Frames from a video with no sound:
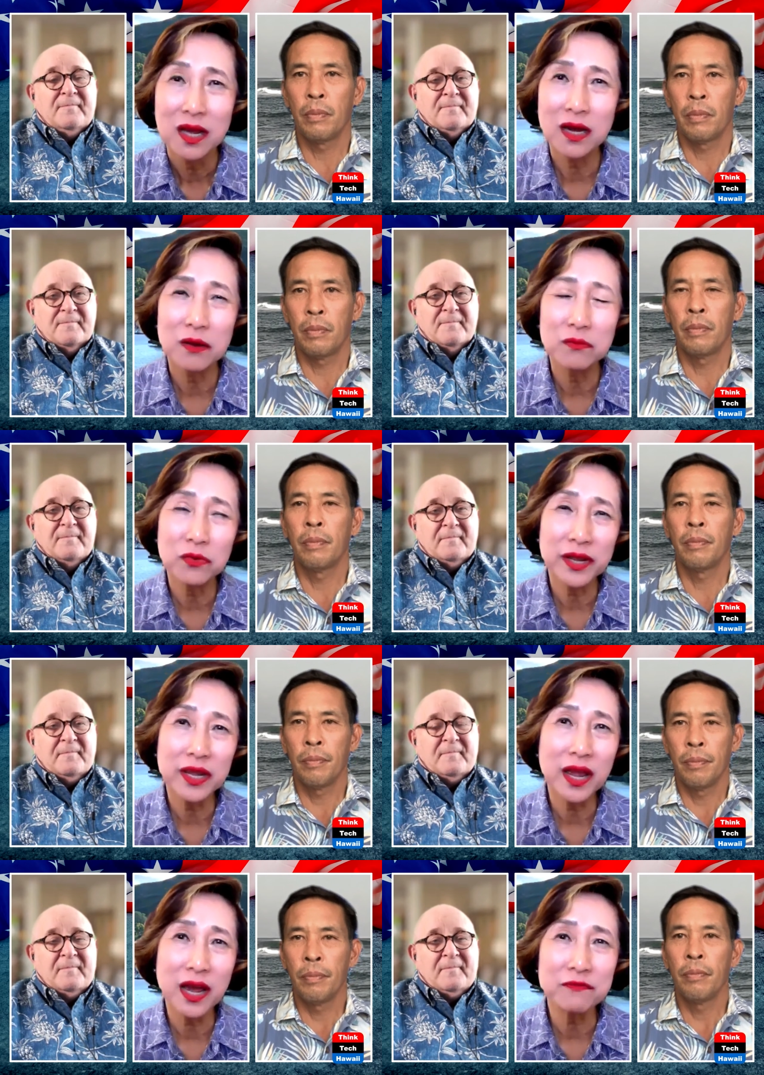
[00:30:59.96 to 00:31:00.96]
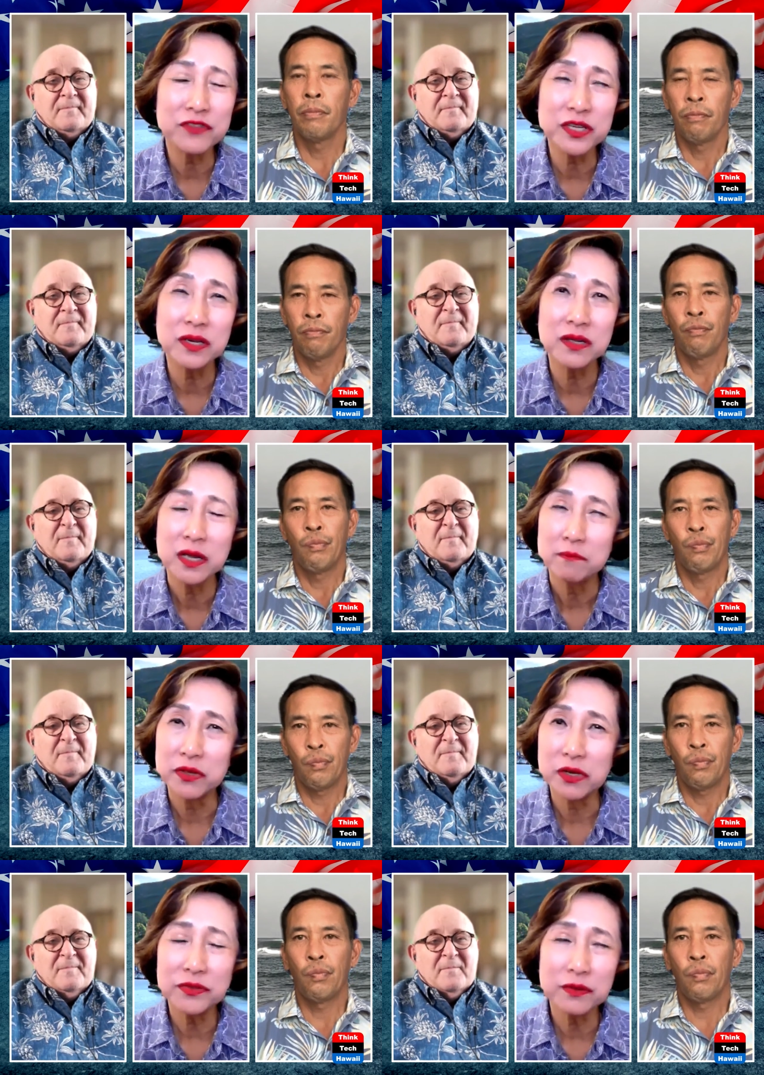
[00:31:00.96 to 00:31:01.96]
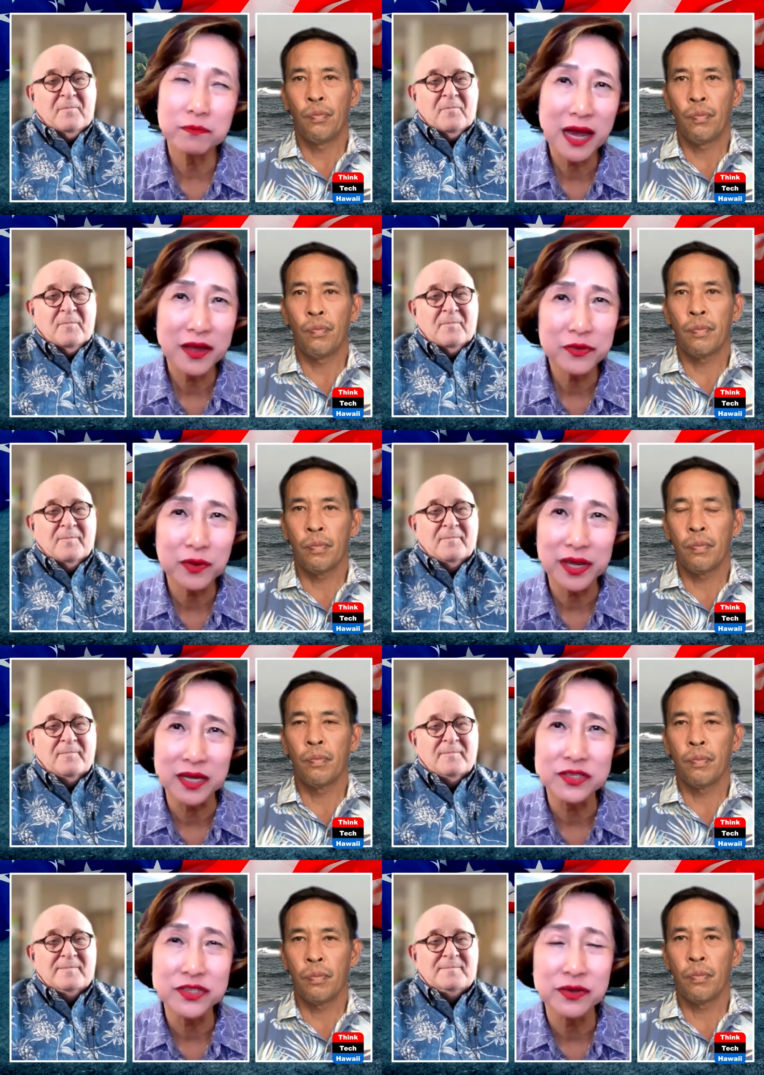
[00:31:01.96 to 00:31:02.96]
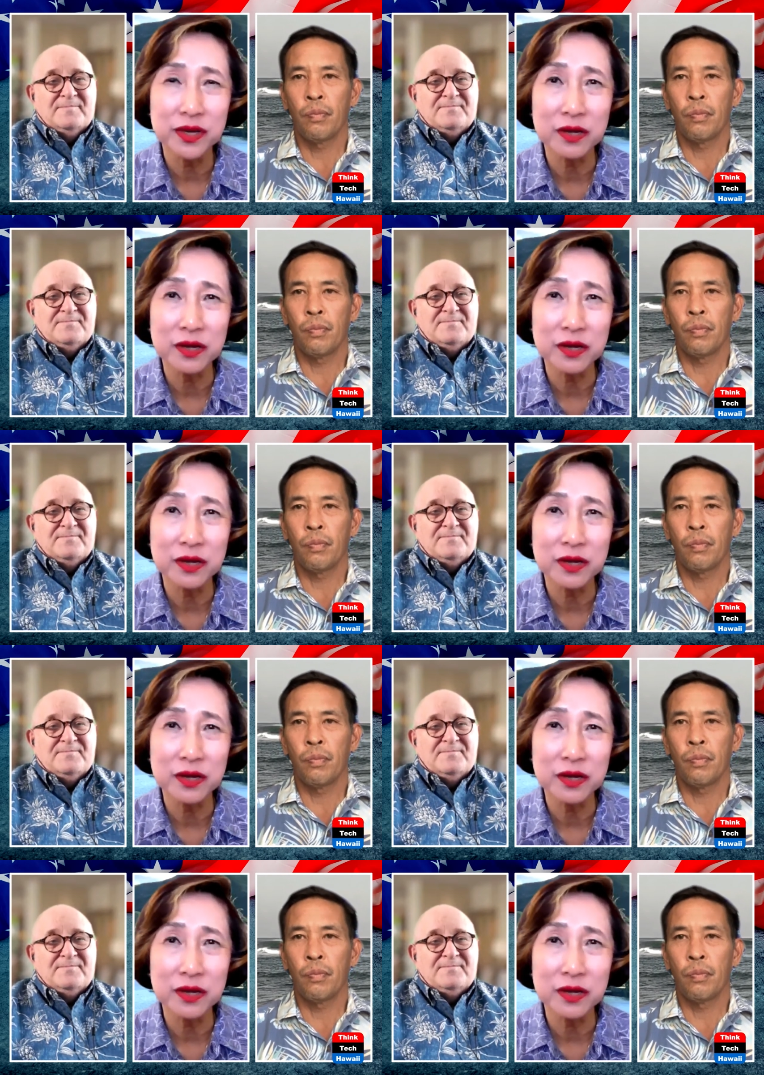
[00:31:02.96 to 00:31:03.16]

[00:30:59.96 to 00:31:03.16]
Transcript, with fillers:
Speaker 1: uh, we have to build the pathways so